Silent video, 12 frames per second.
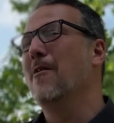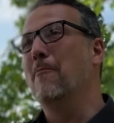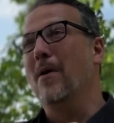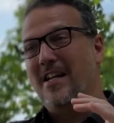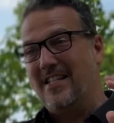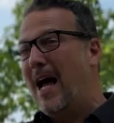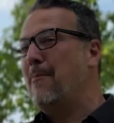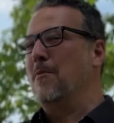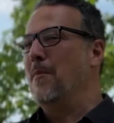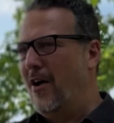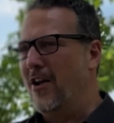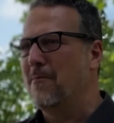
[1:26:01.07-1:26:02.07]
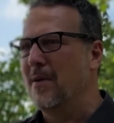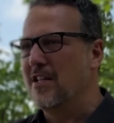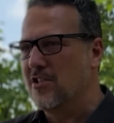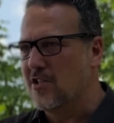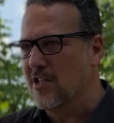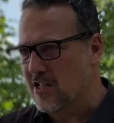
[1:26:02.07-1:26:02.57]
but he's happy about it. But
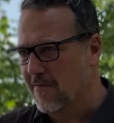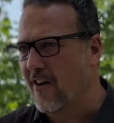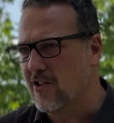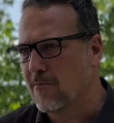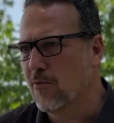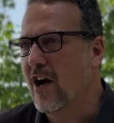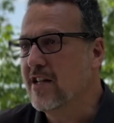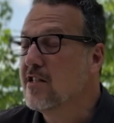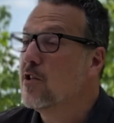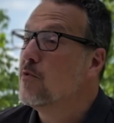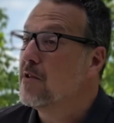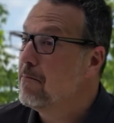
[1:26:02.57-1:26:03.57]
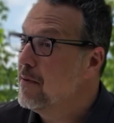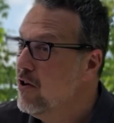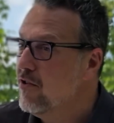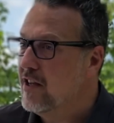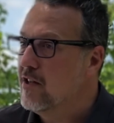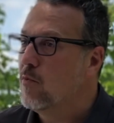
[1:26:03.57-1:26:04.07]
he's very surprised because there was a
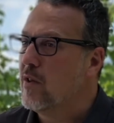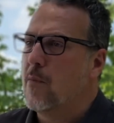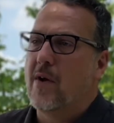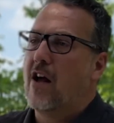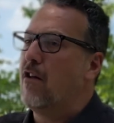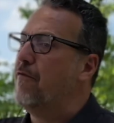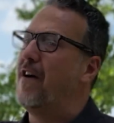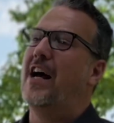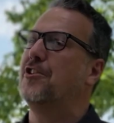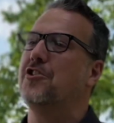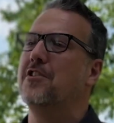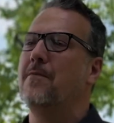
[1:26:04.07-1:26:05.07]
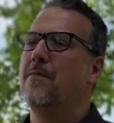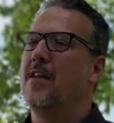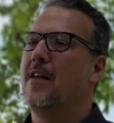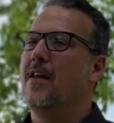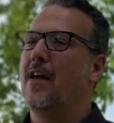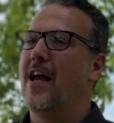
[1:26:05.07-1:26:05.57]
period where they went out of fashion
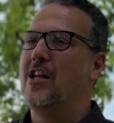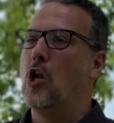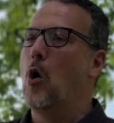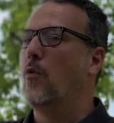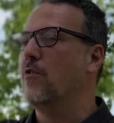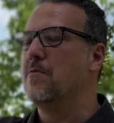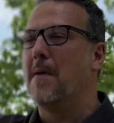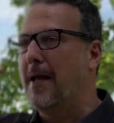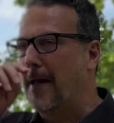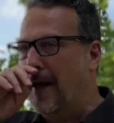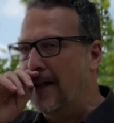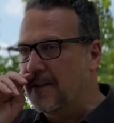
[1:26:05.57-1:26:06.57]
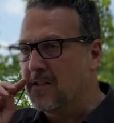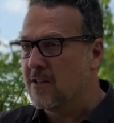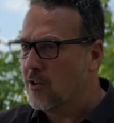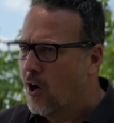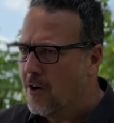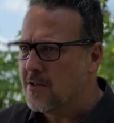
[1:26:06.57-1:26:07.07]
and no one was making headless
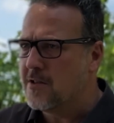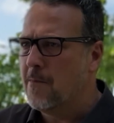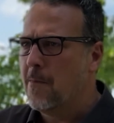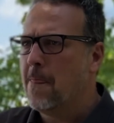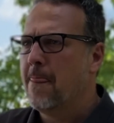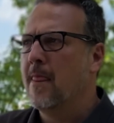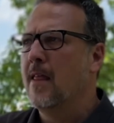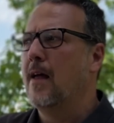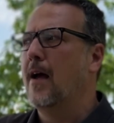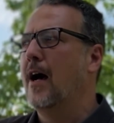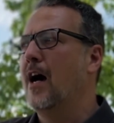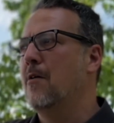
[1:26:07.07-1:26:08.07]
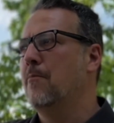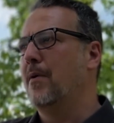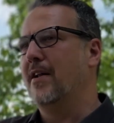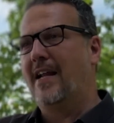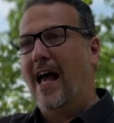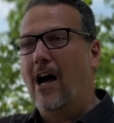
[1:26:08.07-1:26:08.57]
guitars.
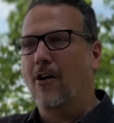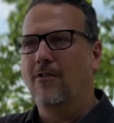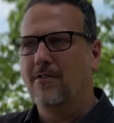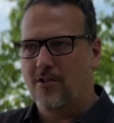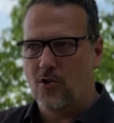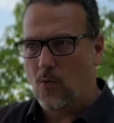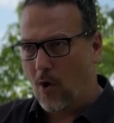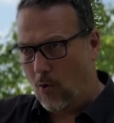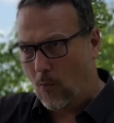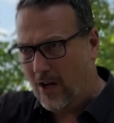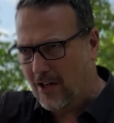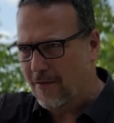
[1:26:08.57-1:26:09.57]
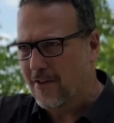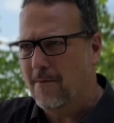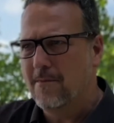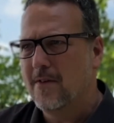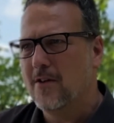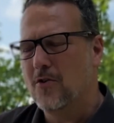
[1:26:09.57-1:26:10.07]
But now you are one of
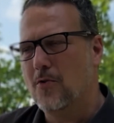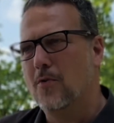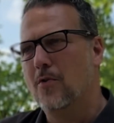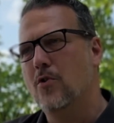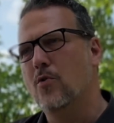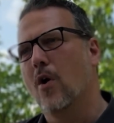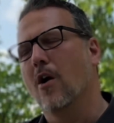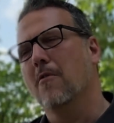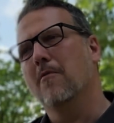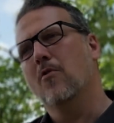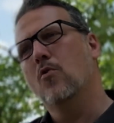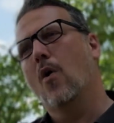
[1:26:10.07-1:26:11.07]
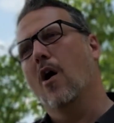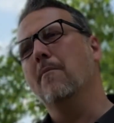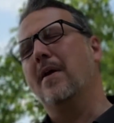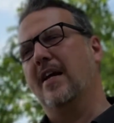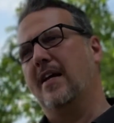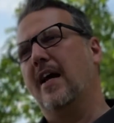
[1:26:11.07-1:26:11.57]
them who are
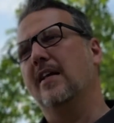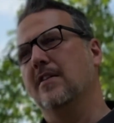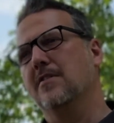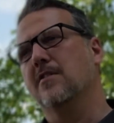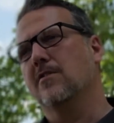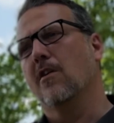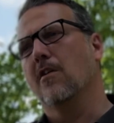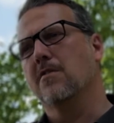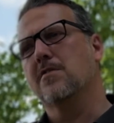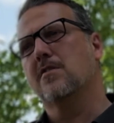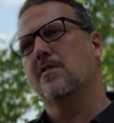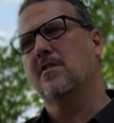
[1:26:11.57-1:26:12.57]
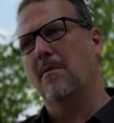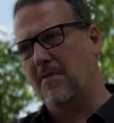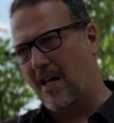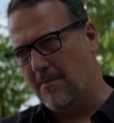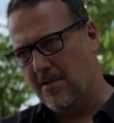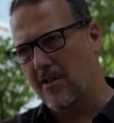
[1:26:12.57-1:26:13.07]
making headless guitars
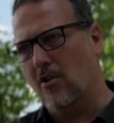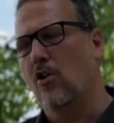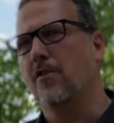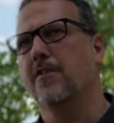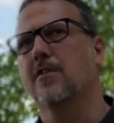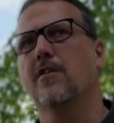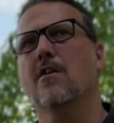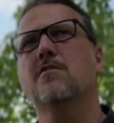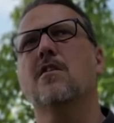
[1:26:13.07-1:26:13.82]
sometimes, not all of your guitars.